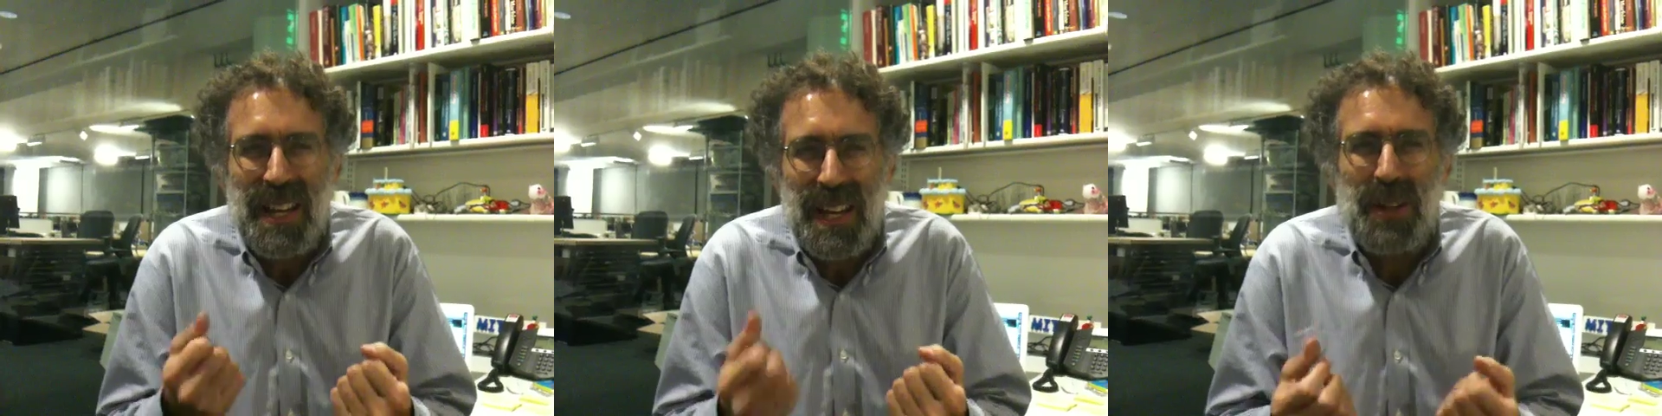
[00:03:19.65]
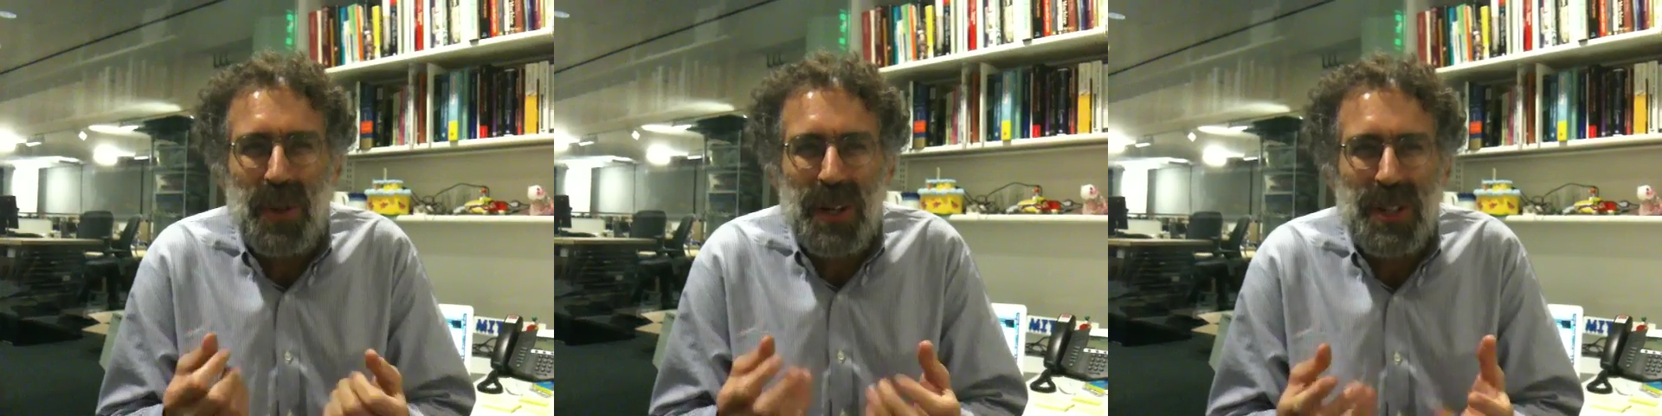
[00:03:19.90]

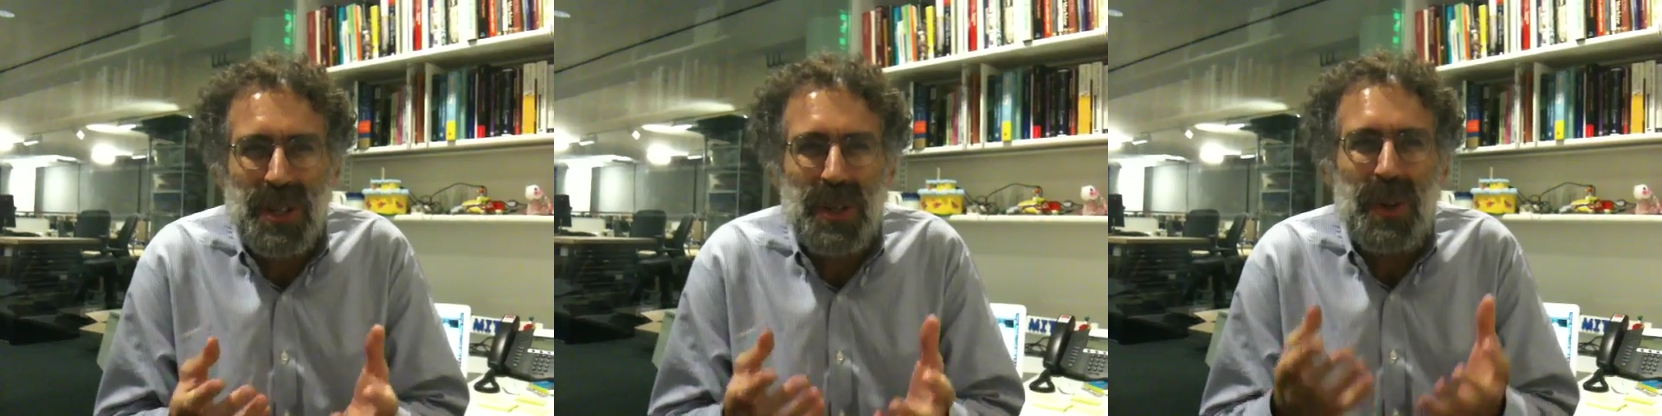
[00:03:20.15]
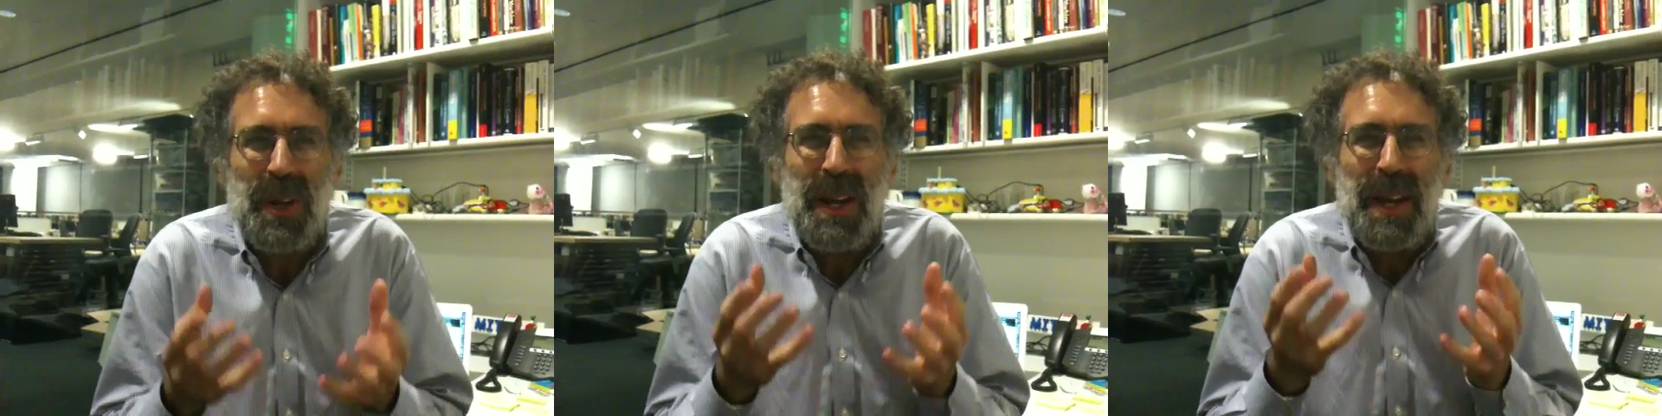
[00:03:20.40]
in order
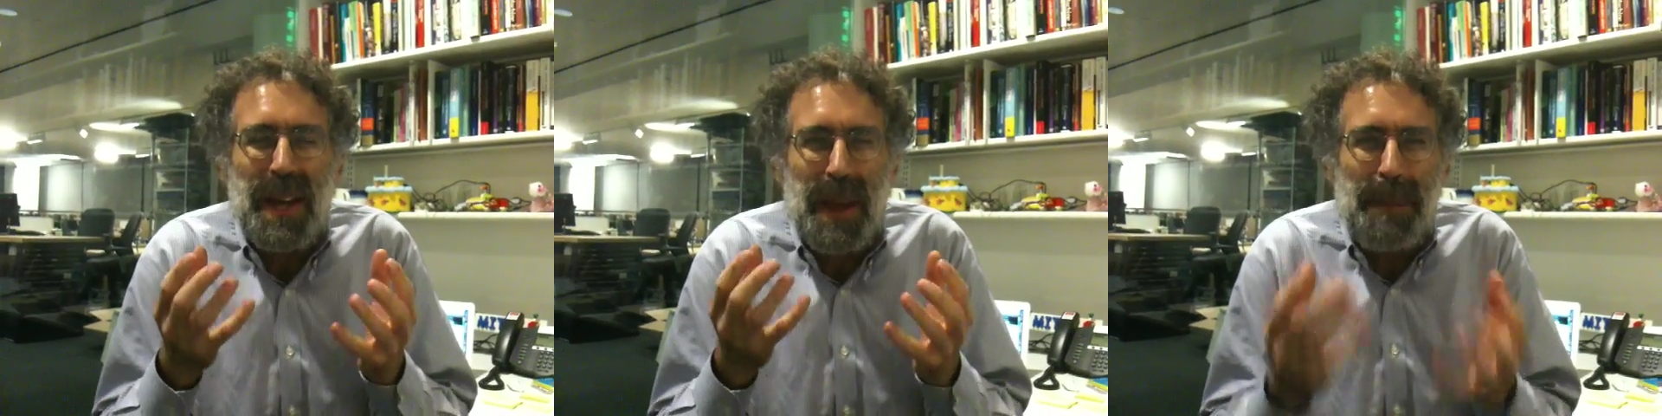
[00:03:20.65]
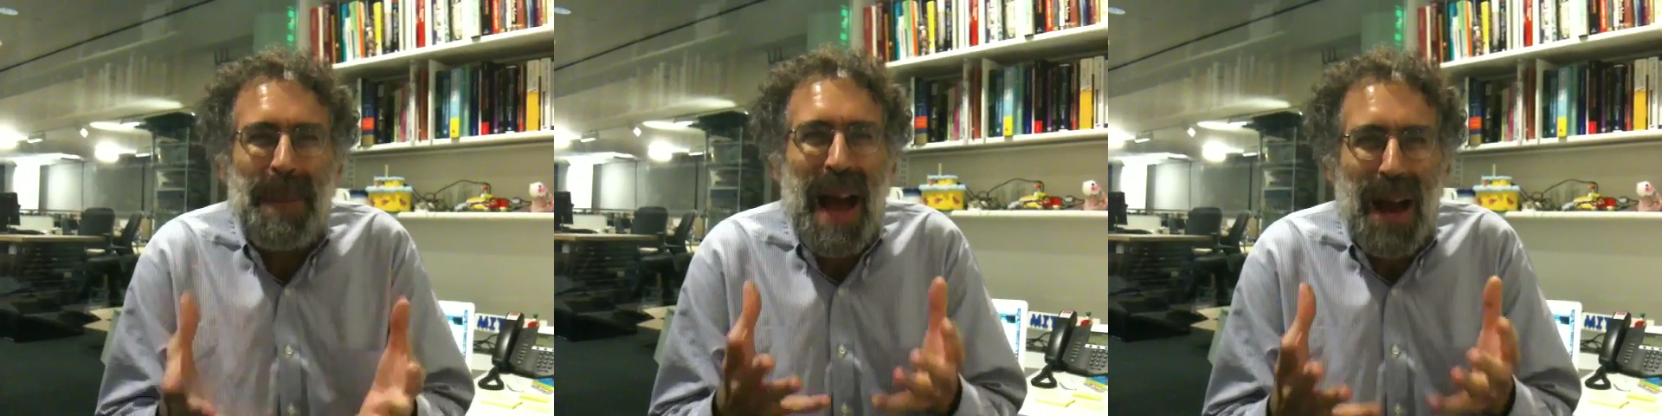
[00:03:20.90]
to
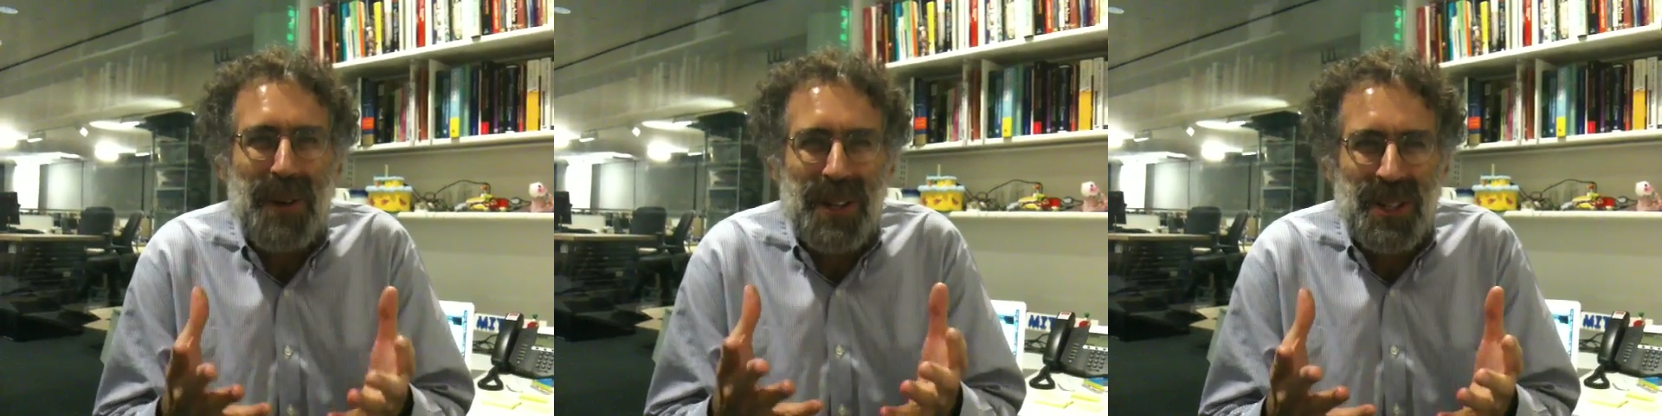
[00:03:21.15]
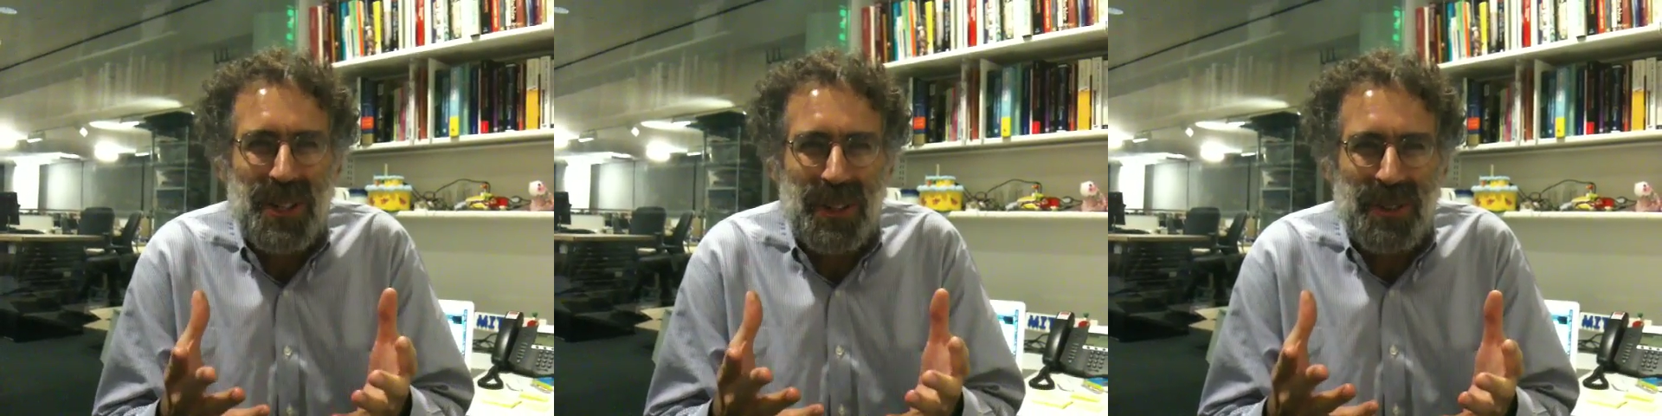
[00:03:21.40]
empower
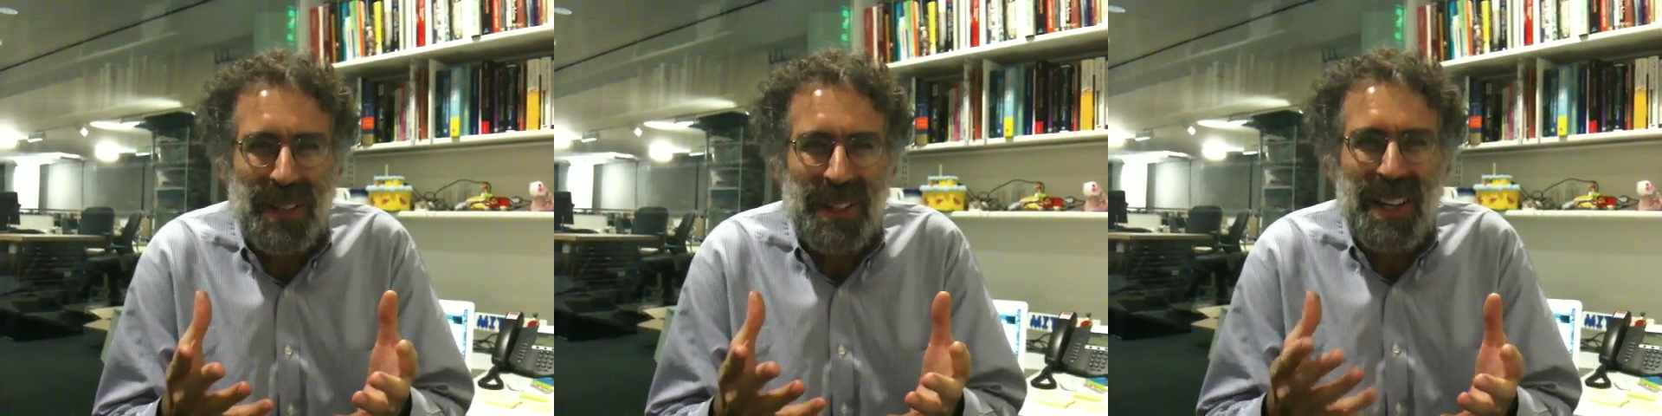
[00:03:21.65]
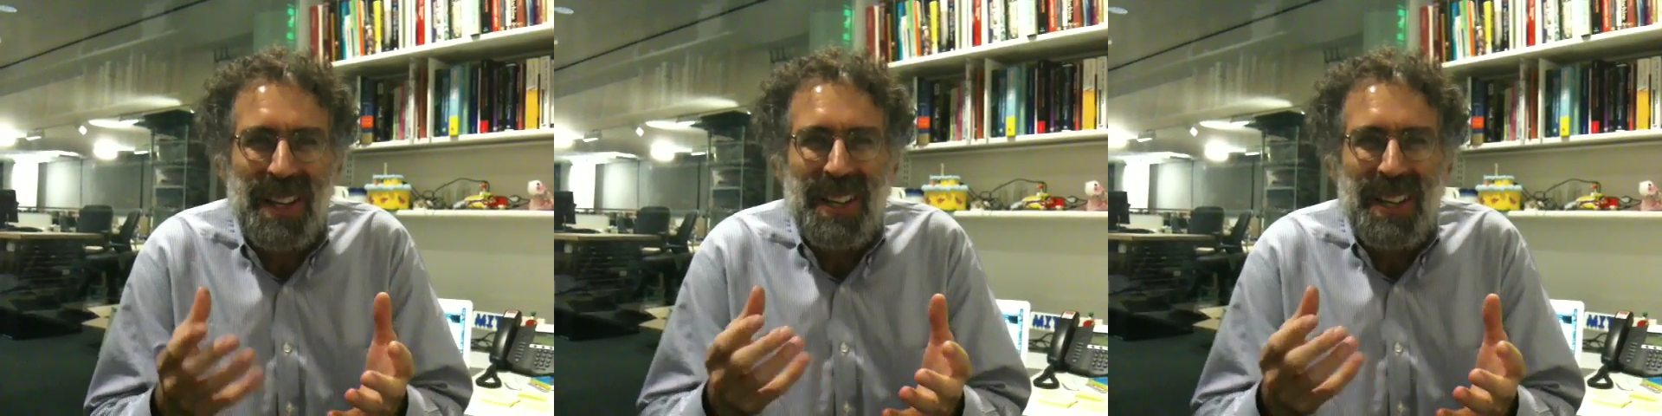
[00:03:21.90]
children